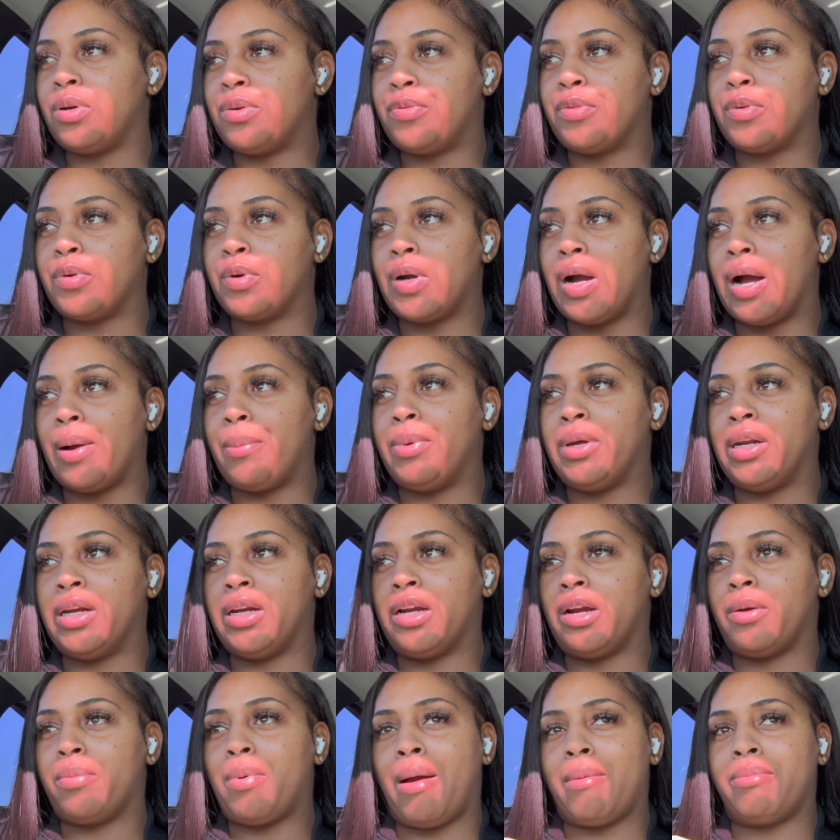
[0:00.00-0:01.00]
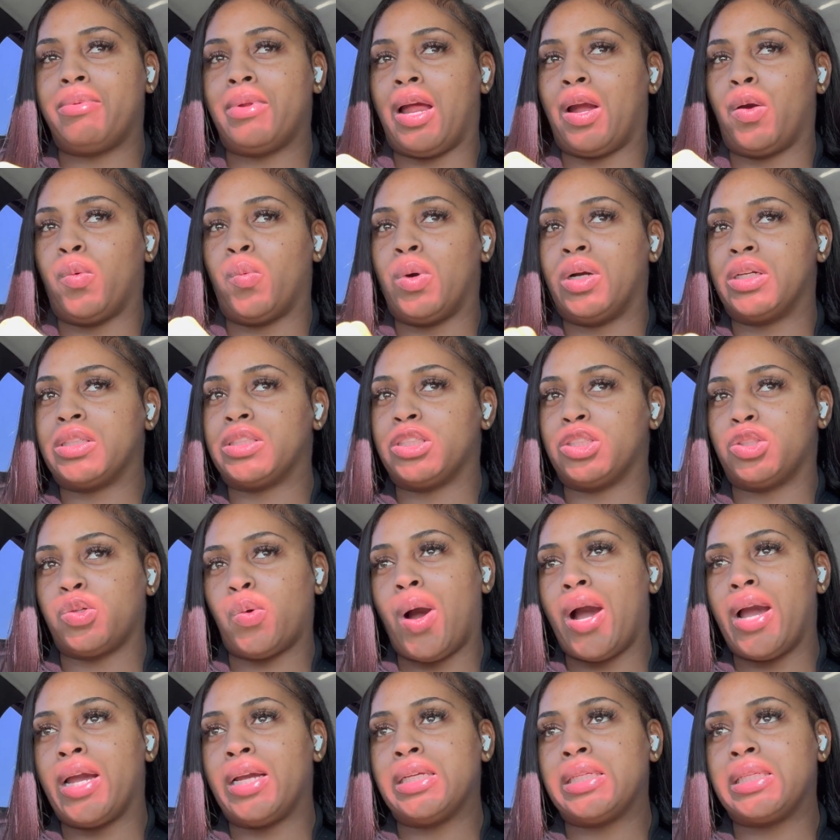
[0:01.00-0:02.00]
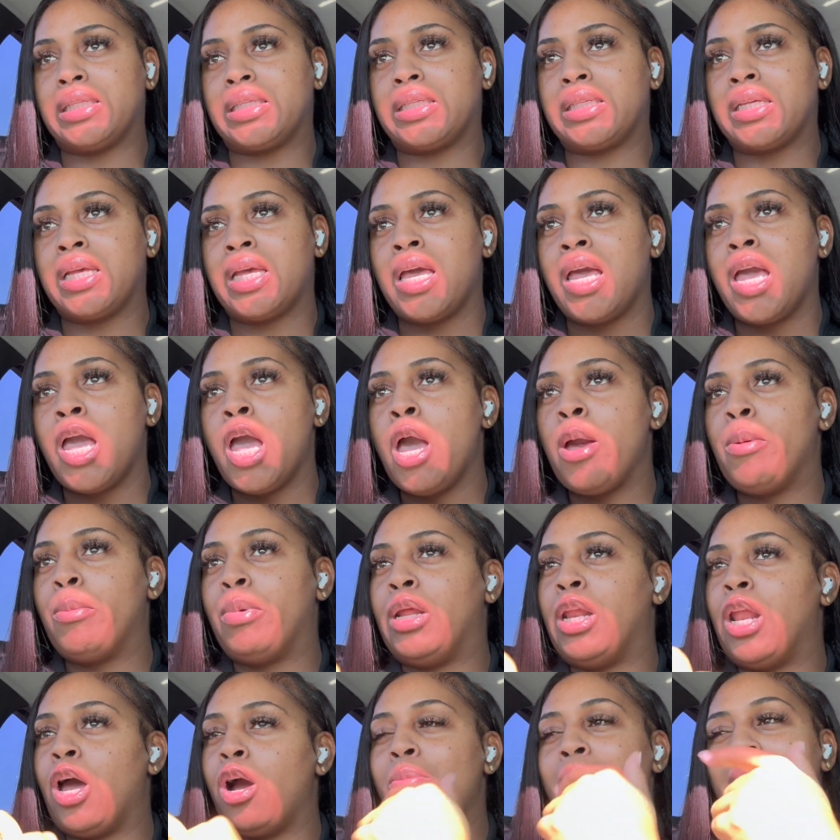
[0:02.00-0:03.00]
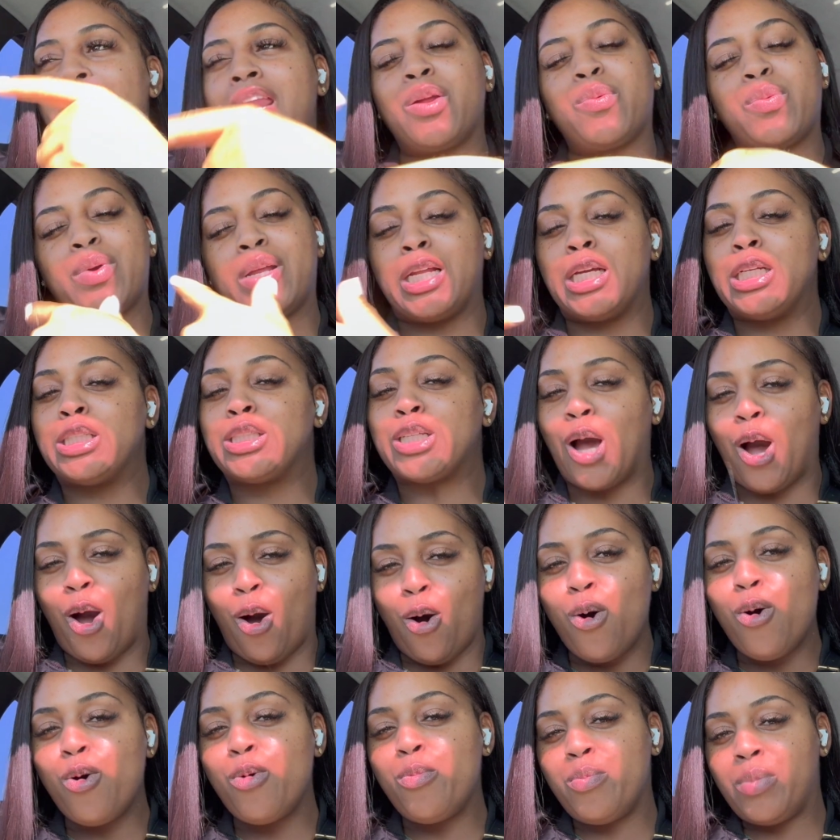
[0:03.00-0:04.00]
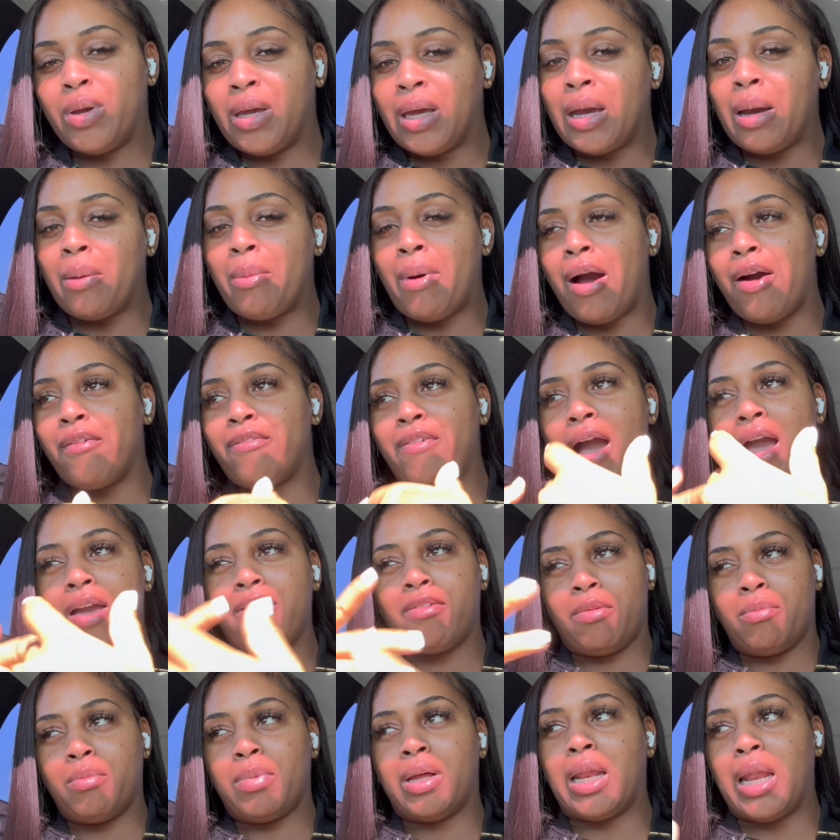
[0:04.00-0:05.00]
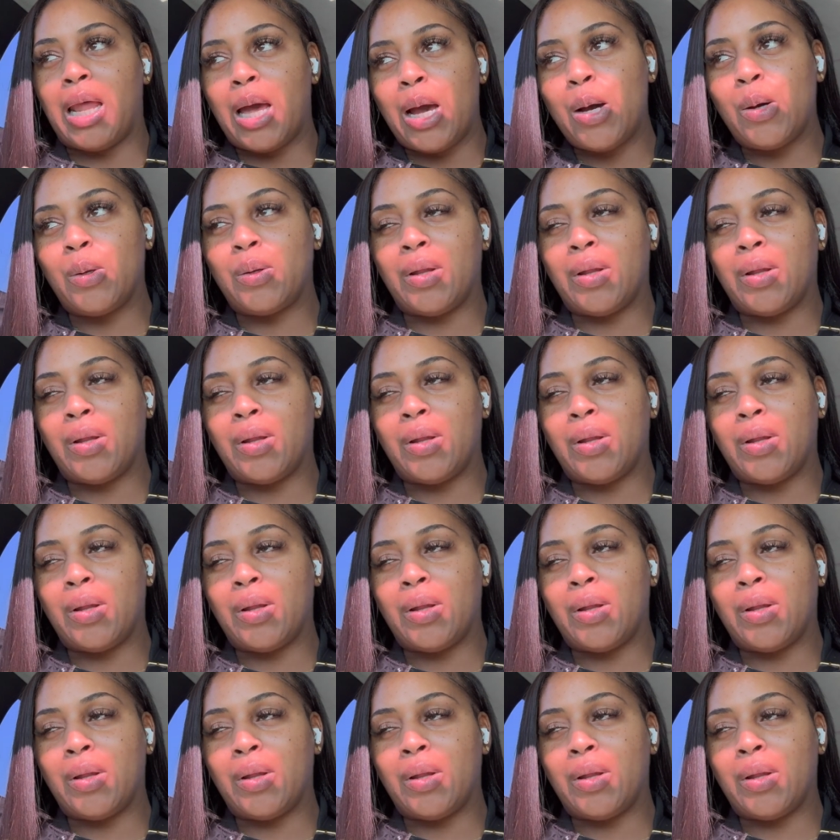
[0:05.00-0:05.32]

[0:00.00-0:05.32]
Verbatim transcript: For real, I've been in there probably like once or twice, but nobody really told me about Five and Below.